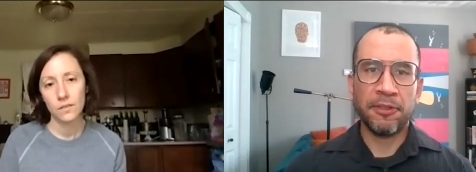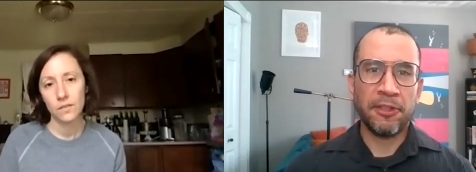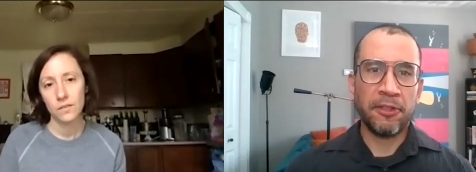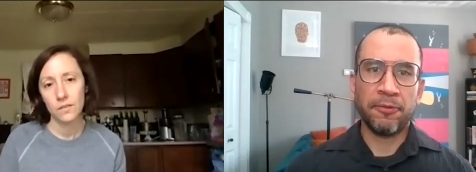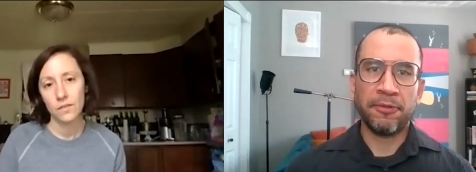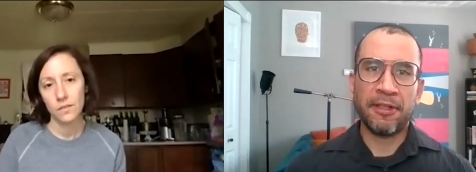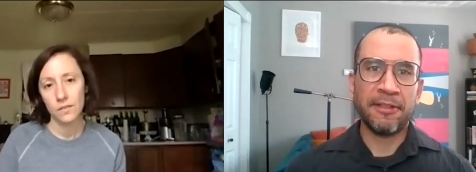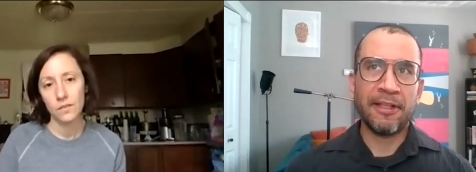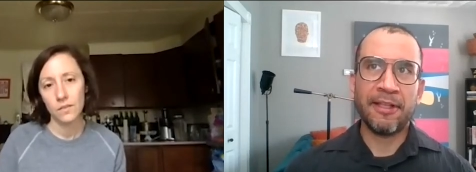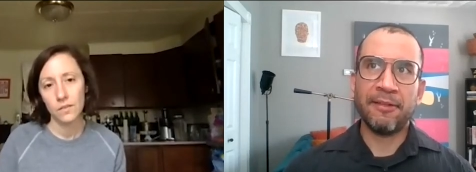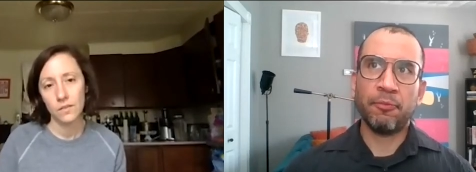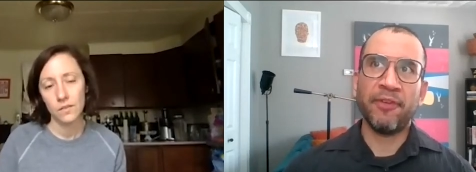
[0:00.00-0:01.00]
Speaker 1: you know, it,
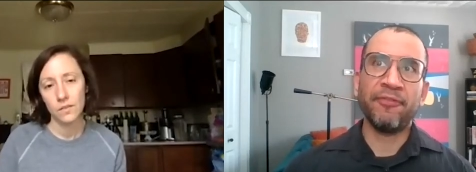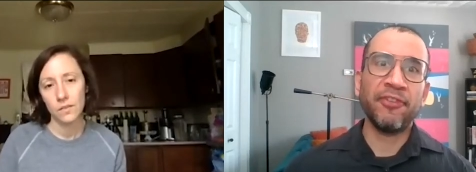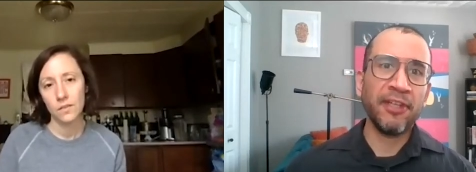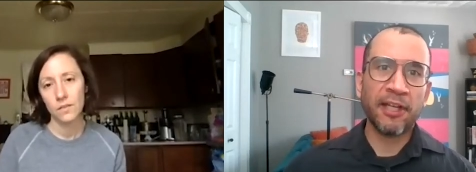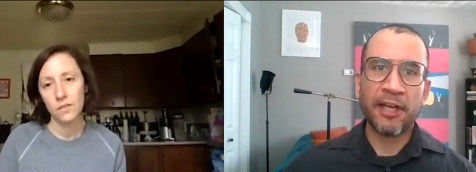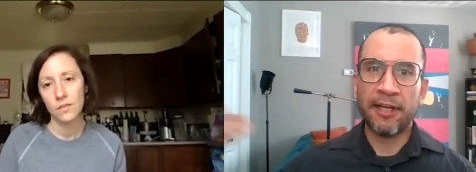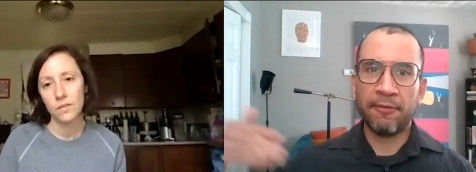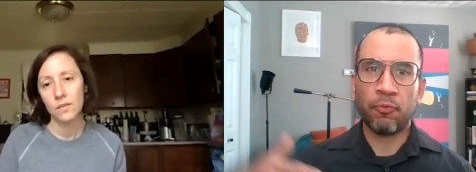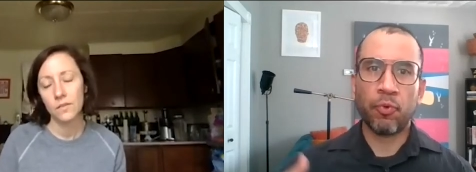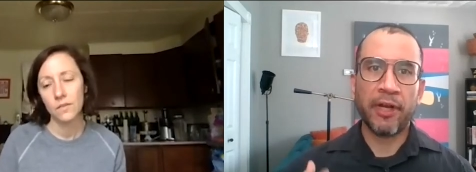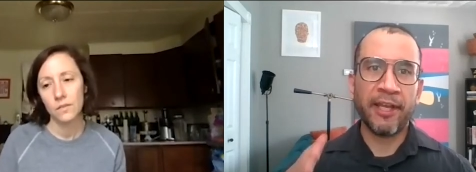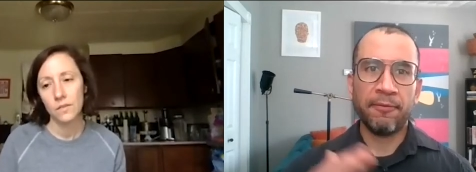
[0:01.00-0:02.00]
it, we've seen kind of
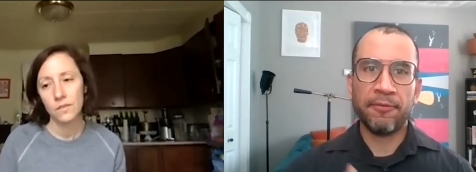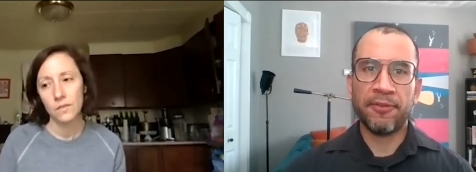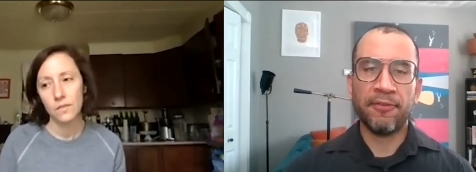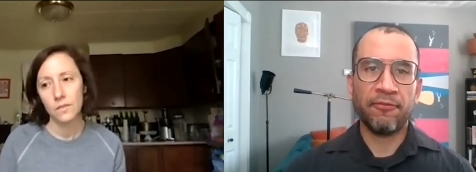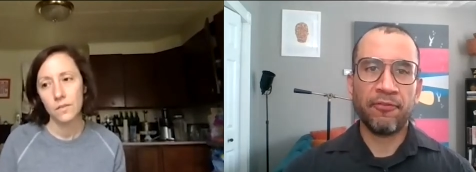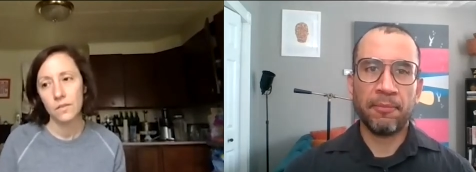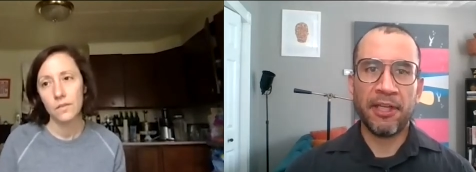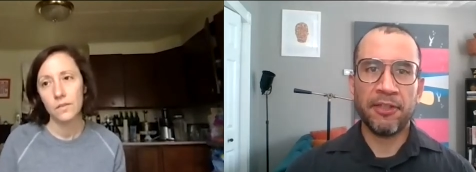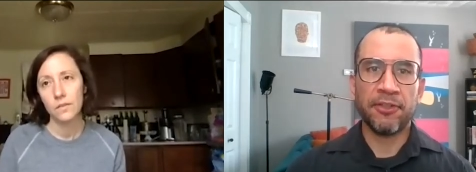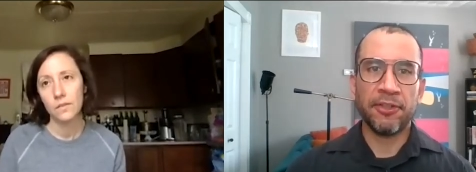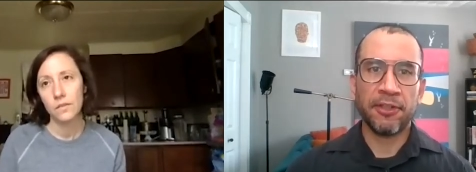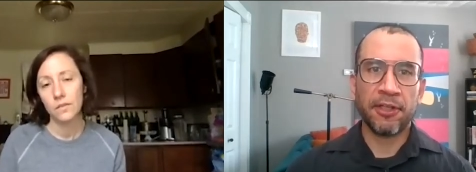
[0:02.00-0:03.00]
waves of
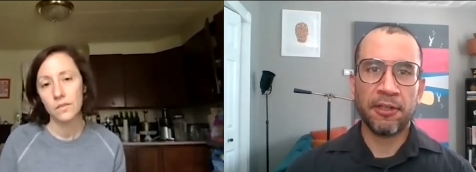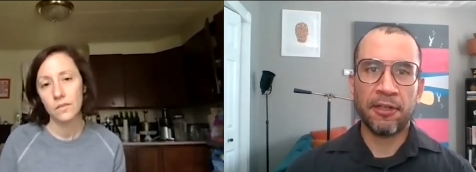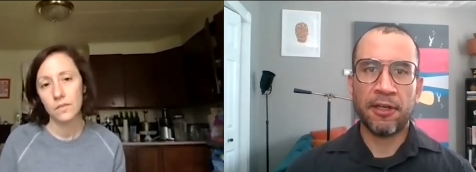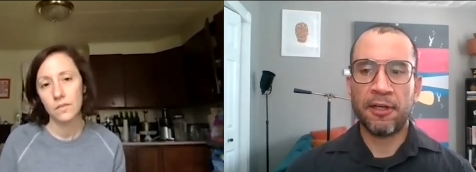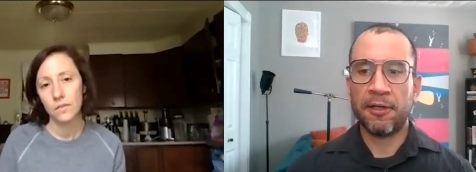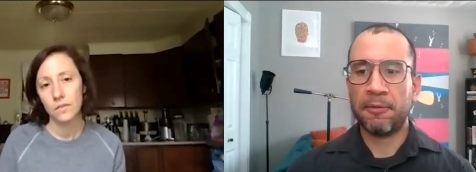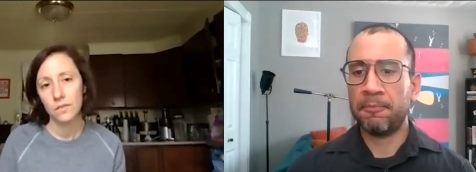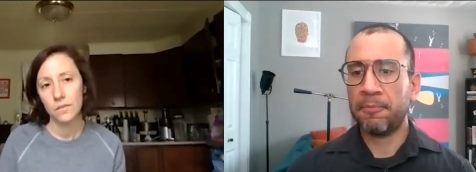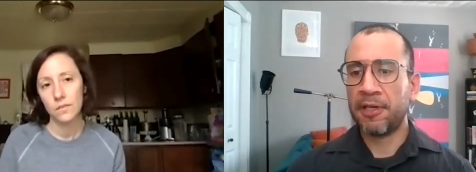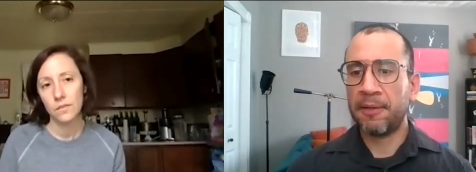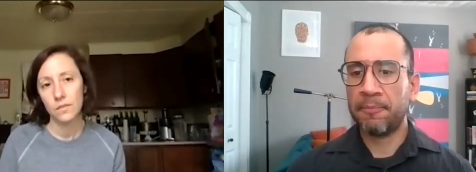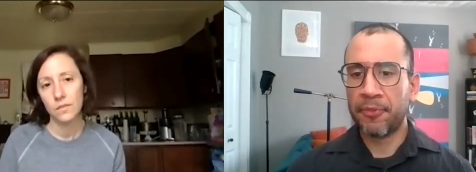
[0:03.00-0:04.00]
information um,
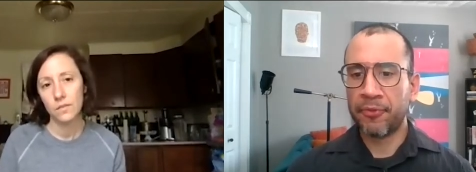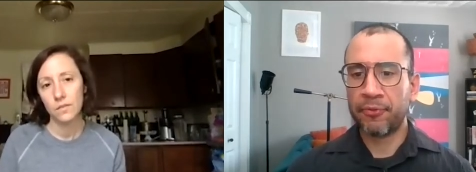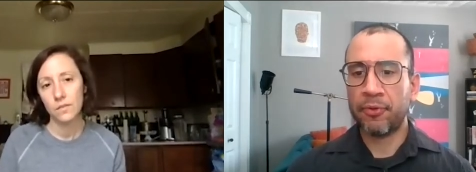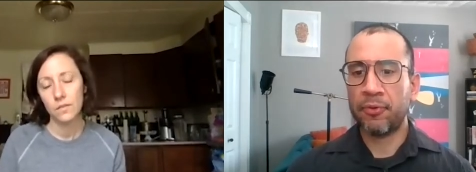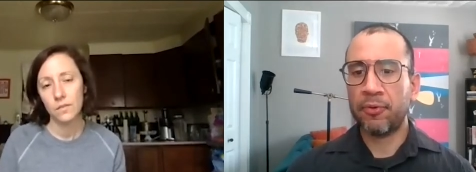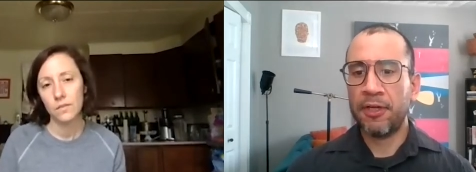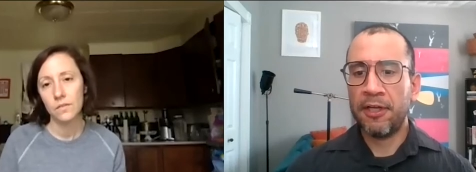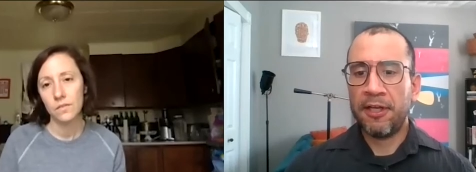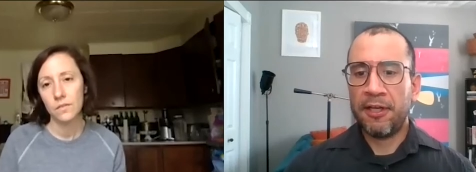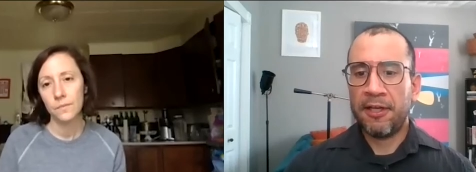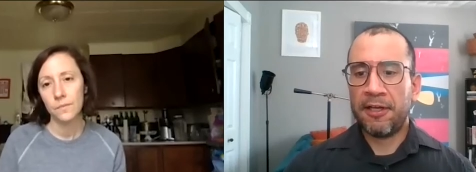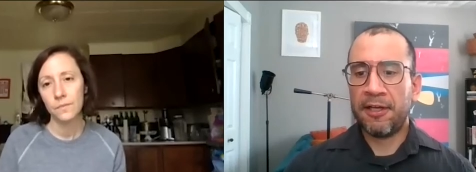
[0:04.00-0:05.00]
come through.
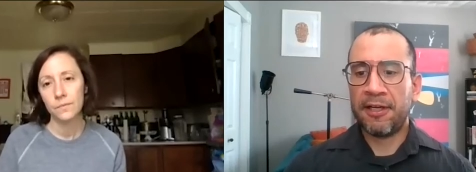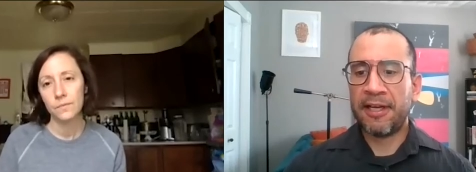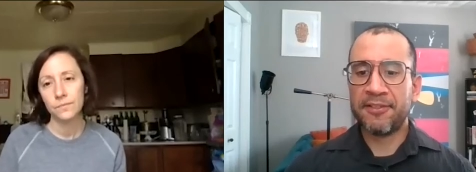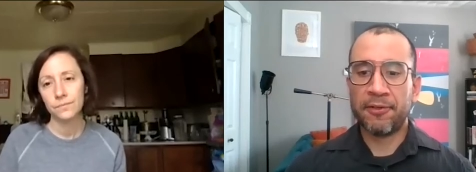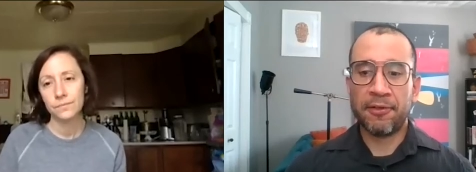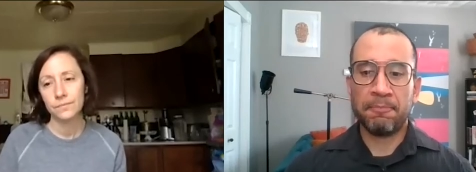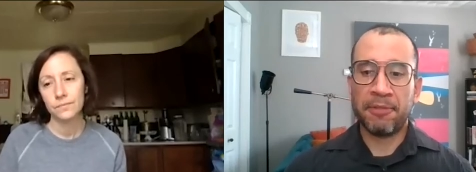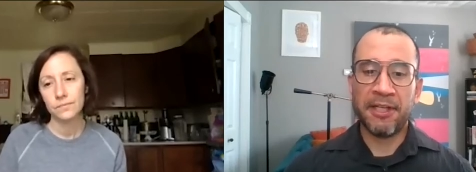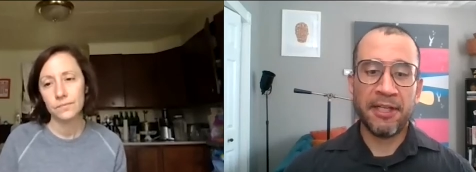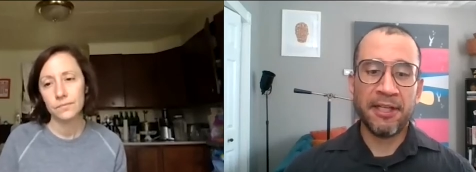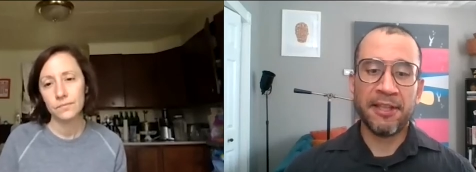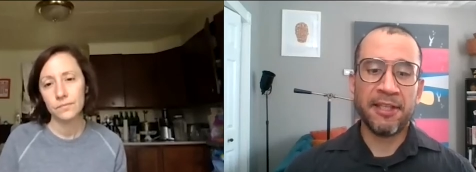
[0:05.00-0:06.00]
Uh, has there
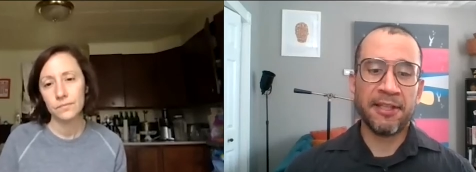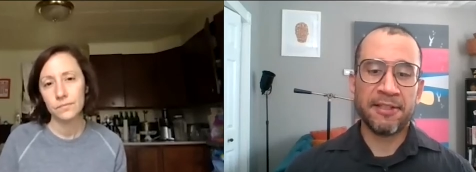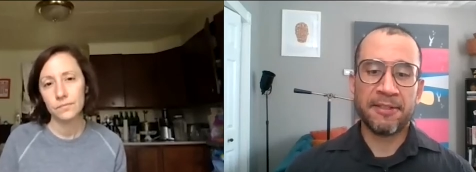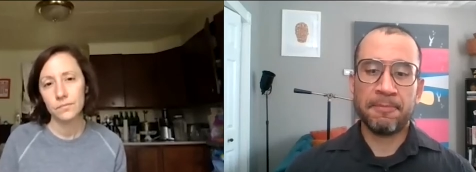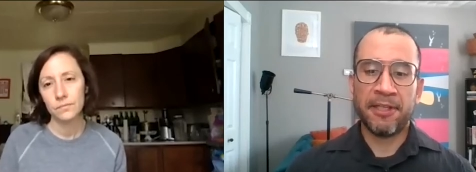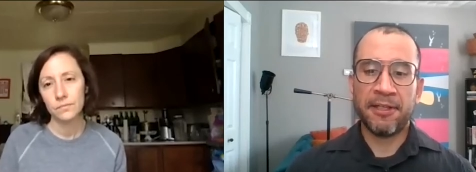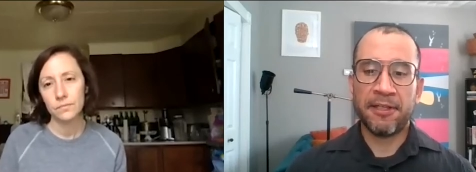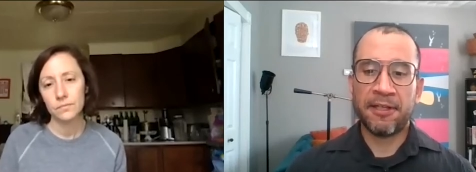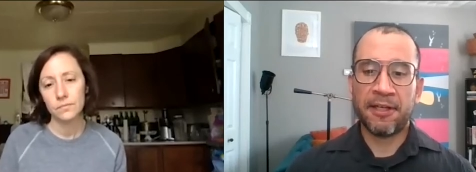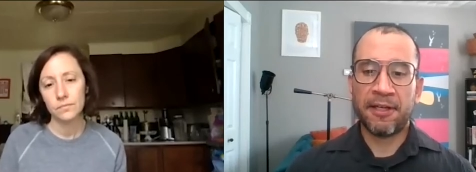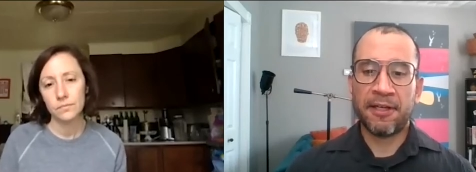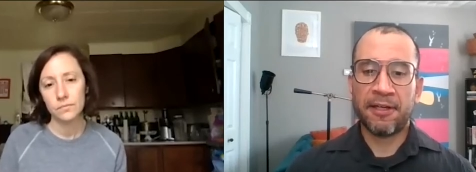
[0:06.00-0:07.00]
been anything that's
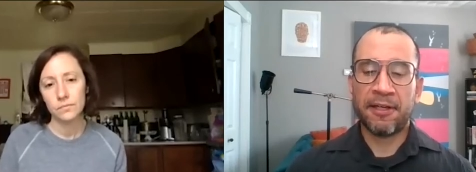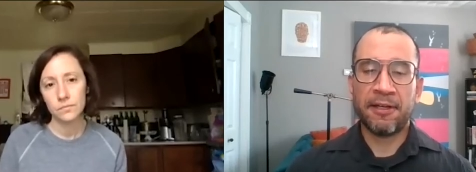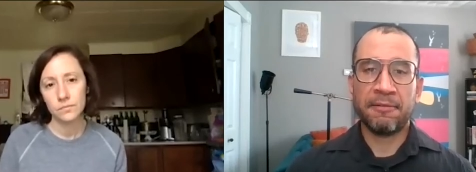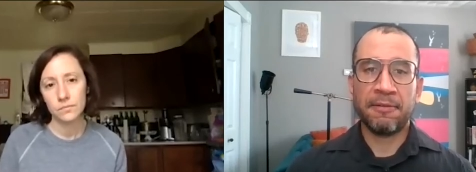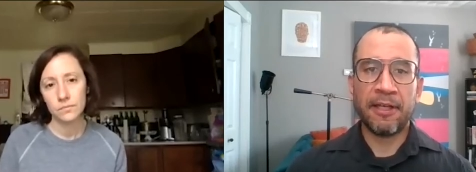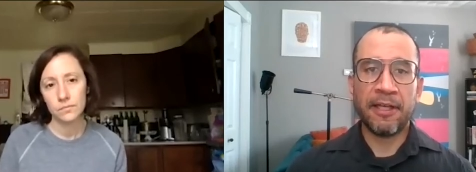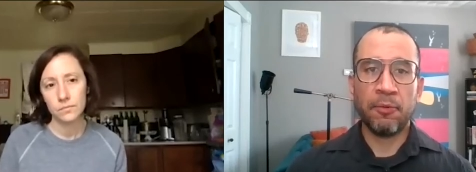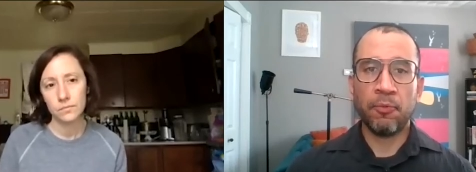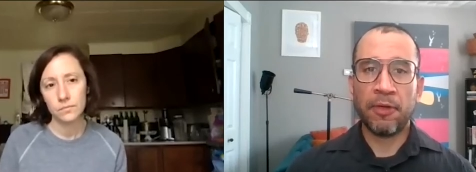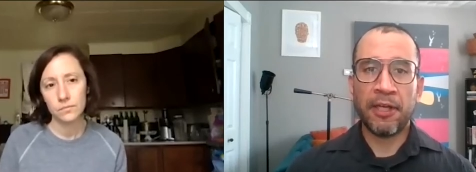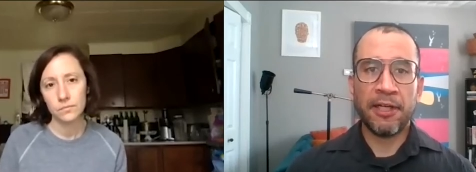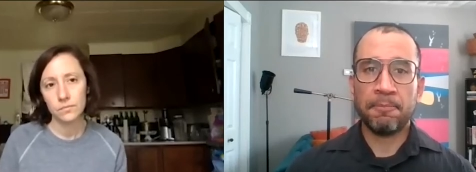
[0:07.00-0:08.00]
been uh,
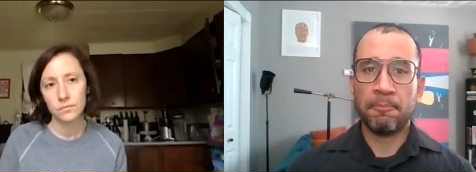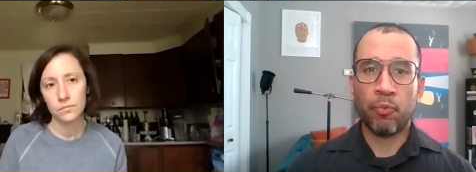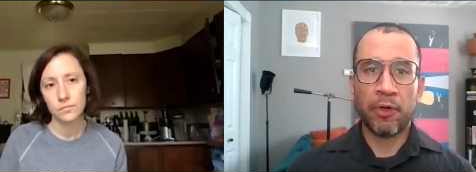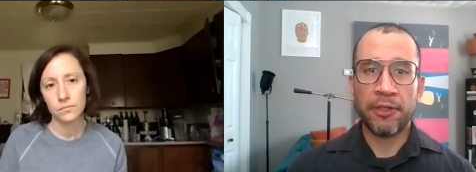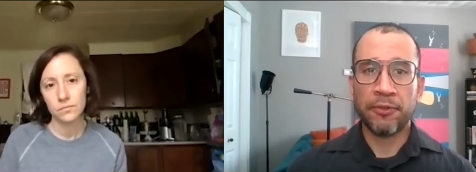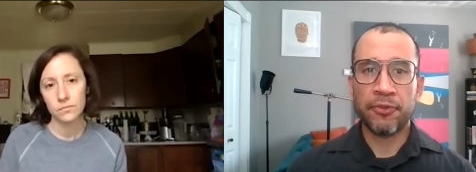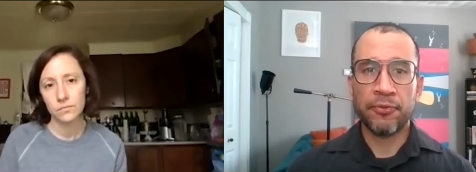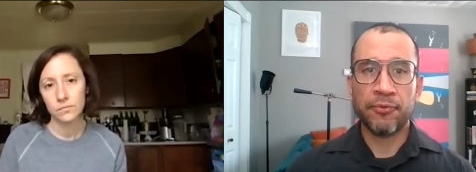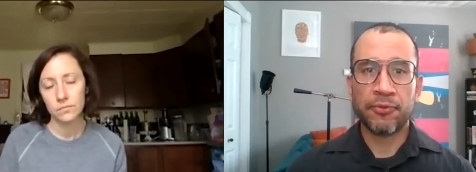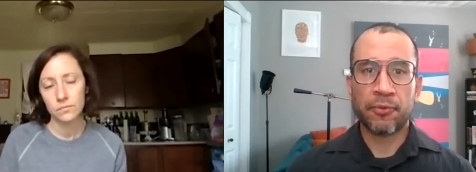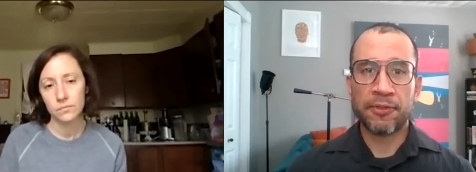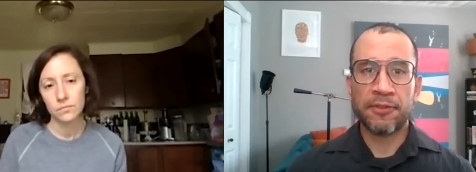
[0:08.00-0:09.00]
any any one or two
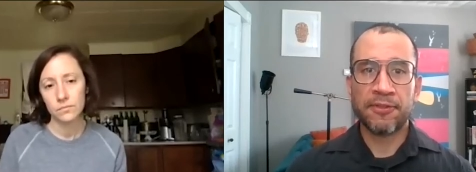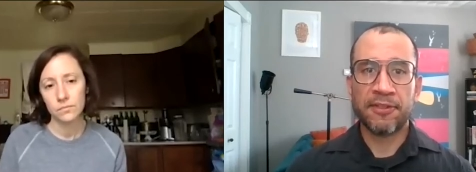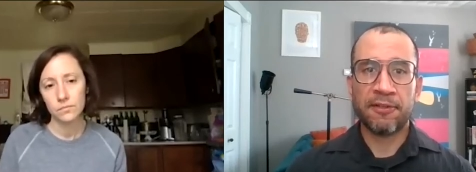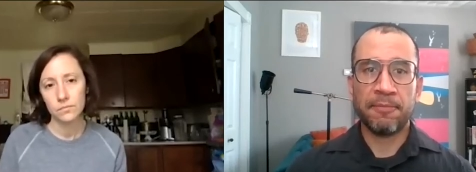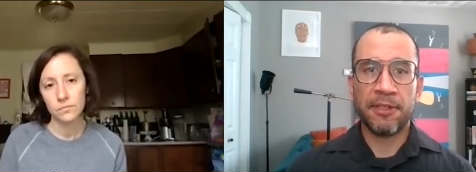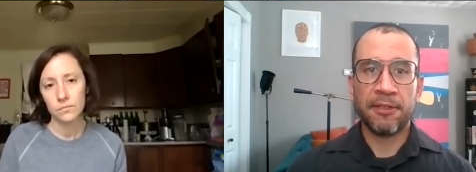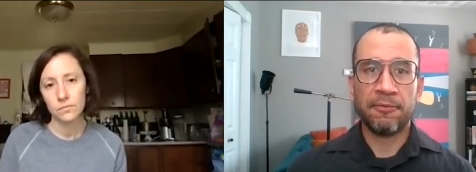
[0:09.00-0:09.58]
sources that have